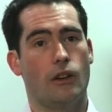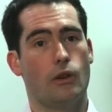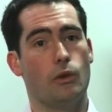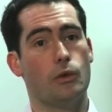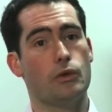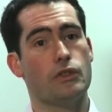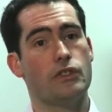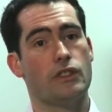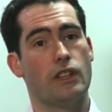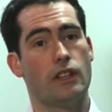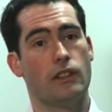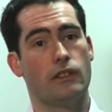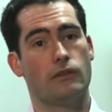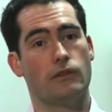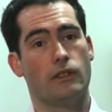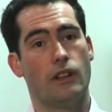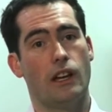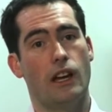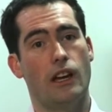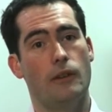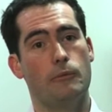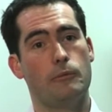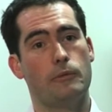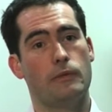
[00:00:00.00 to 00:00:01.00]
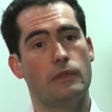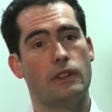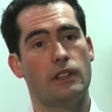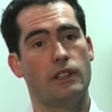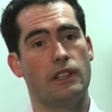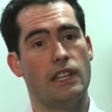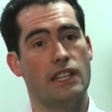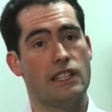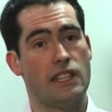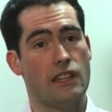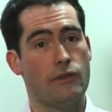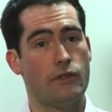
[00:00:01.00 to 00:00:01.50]
Also,
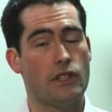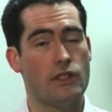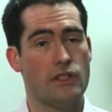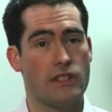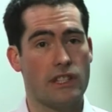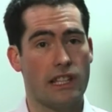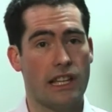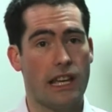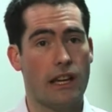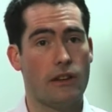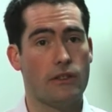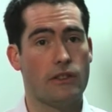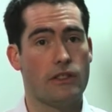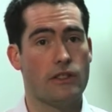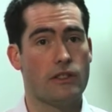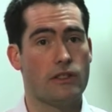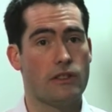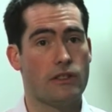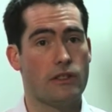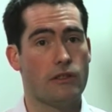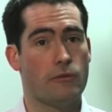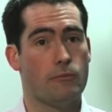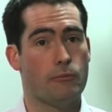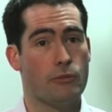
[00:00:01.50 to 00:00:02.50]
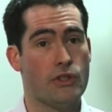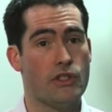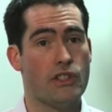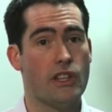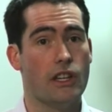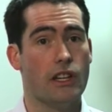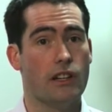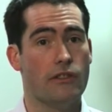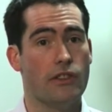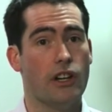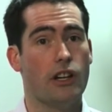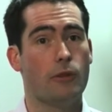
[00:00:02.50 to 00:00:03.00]
netEvidence allowed us to
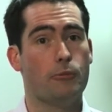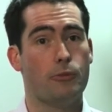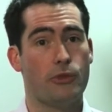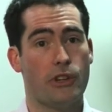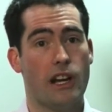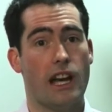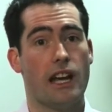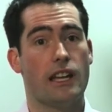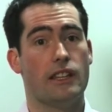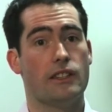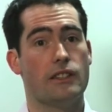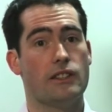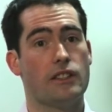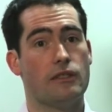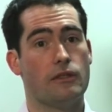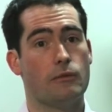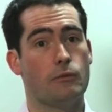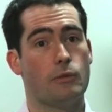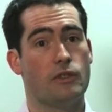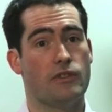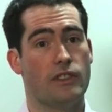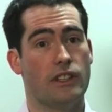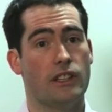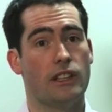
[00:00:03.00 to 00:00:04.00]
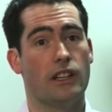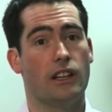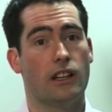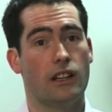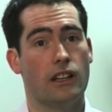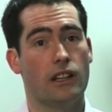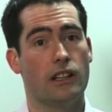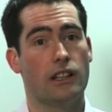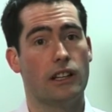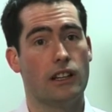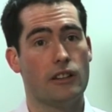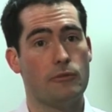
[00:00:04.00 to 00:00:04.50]
preserve our brand within the
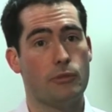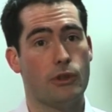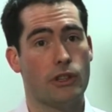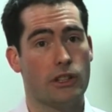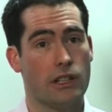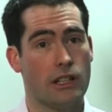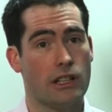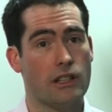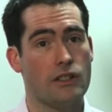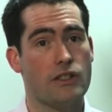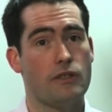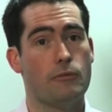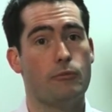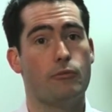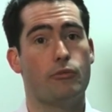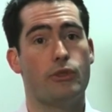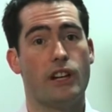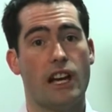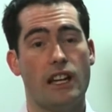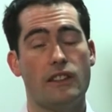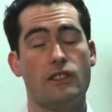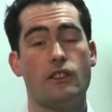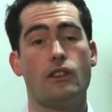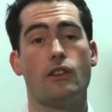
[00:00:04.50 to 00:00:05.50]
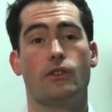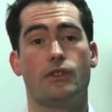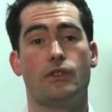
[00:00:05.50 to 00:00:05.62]
Highlight product, and brand